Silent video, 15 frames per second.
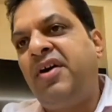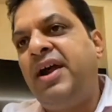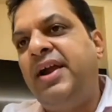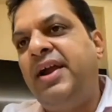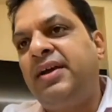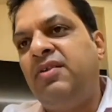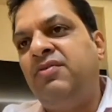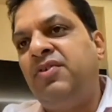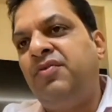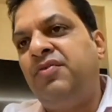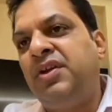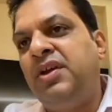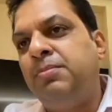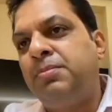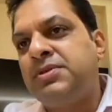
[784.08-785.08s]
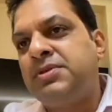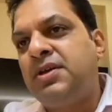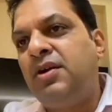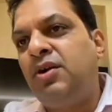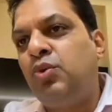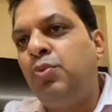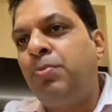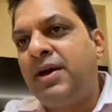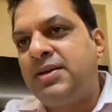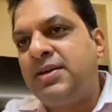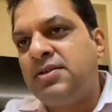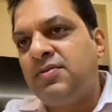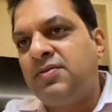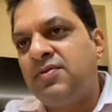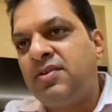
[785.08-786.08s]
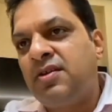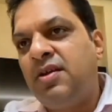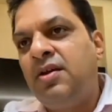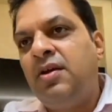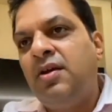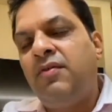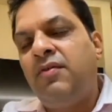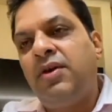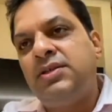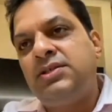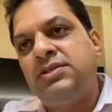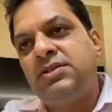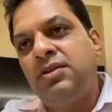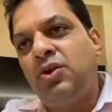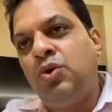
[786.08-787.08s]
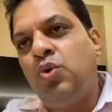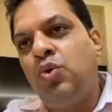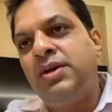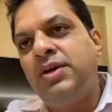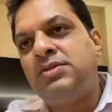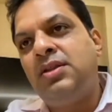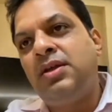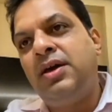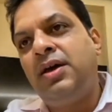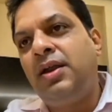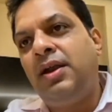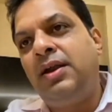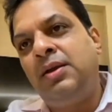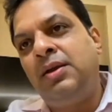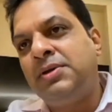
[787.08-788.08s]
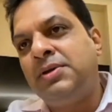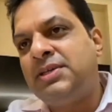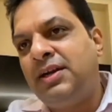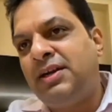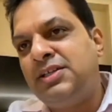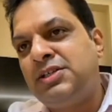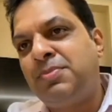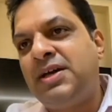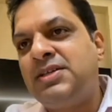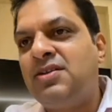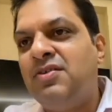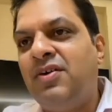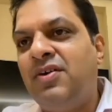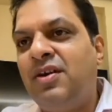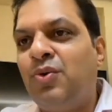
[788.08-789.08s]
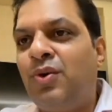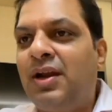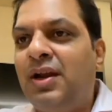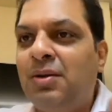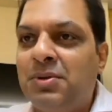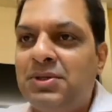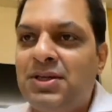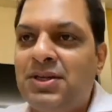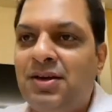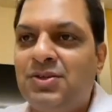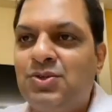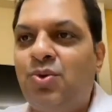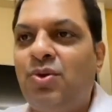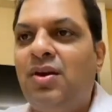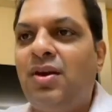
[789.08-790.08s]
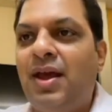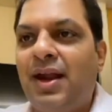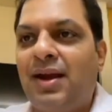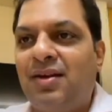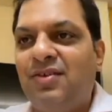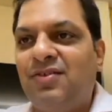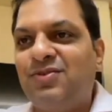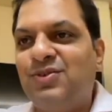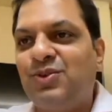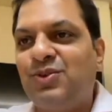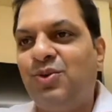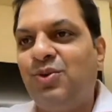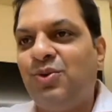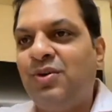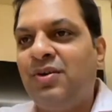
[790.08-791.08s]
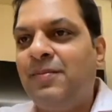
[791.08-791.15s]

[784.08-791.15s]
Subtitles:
5, 10, 15% to passives. Whereas in US, there 80% is passive and 20% is only active. So